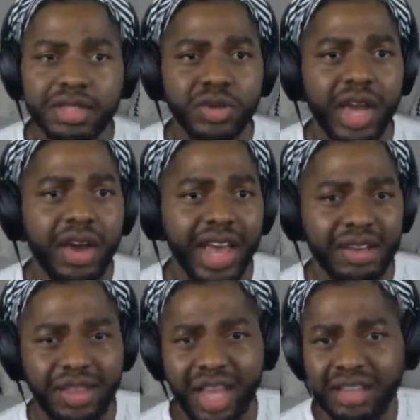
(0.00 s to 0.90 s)
So now I
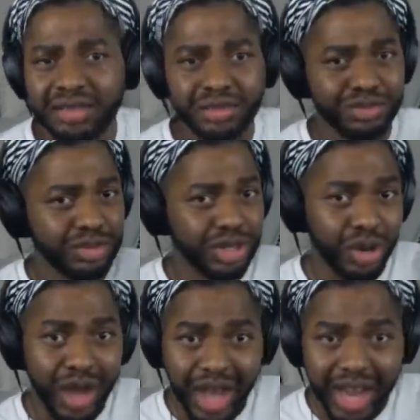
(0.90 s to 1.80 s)
have like, you
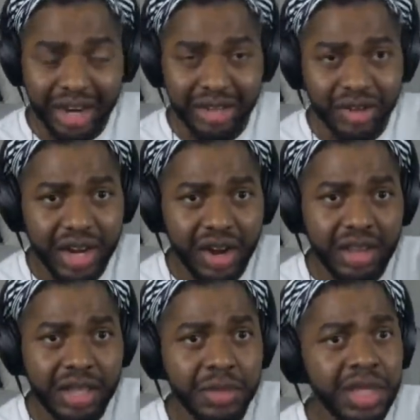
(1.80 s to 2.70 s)
know, a higher credit
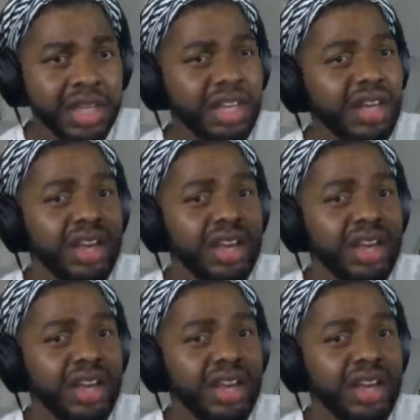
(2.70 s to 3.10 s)
card limit